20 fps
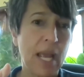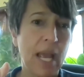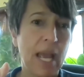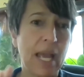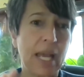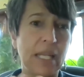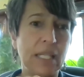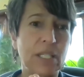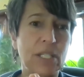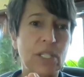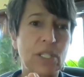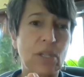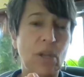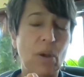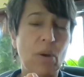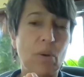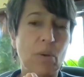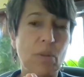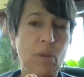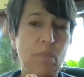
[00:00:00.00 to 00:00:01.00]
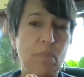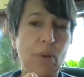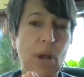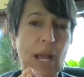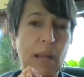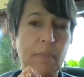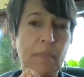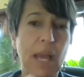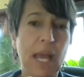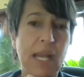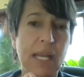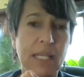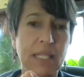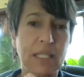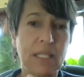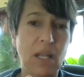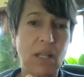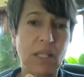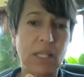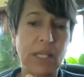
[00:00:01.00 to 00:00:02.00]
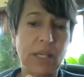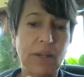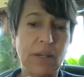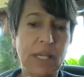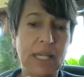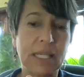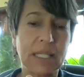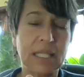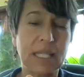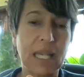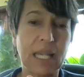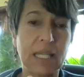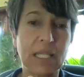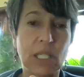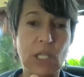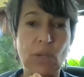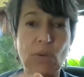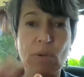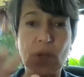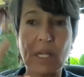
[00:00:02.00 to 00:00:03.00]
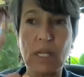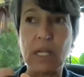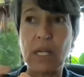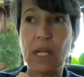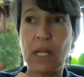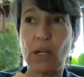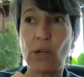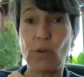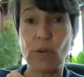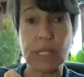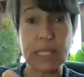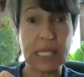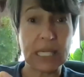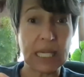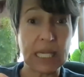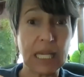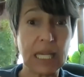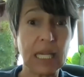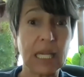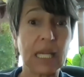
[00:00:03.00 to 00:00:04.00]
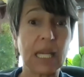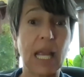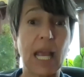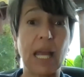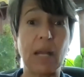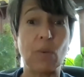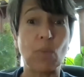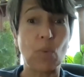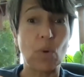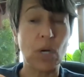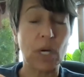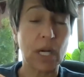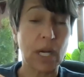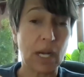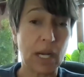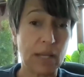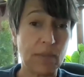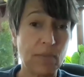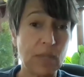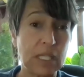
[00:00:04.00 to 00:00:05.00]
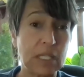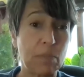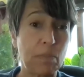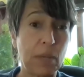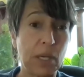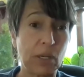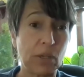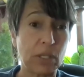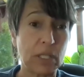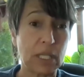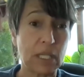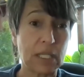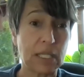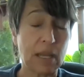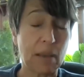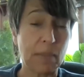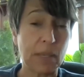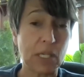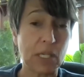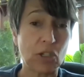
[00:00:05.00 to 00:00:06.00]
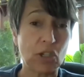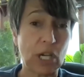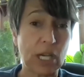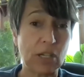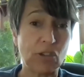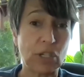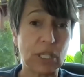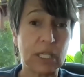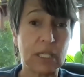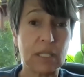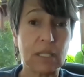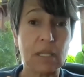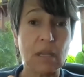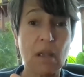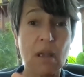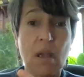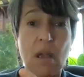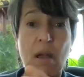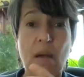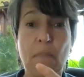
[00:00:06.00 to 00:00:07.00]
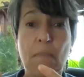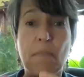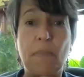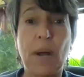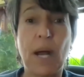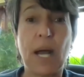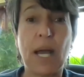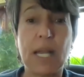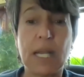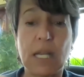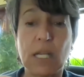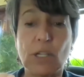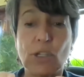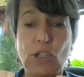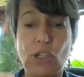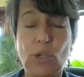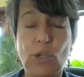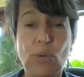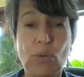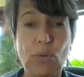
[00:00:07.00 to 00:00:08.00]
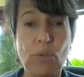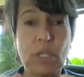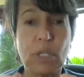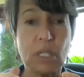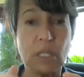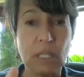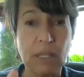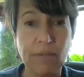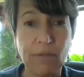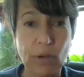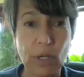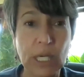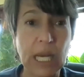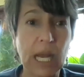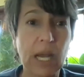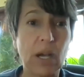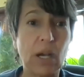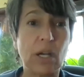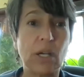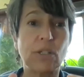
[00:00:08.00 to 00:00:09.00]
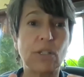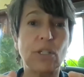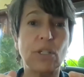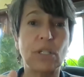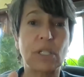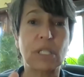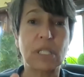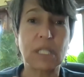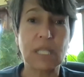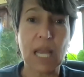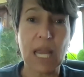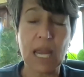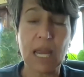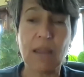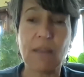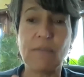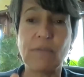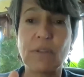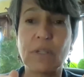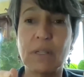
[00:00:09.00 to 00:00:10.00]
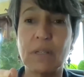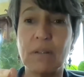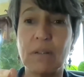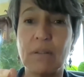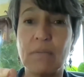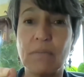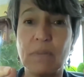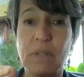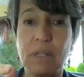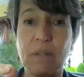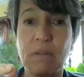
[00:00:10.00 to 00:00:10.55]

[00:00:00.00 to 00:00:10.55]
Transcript: And so the pragmatic solidarity says you can critique and work on these bigger systemic changes, but to deliver care, to save, to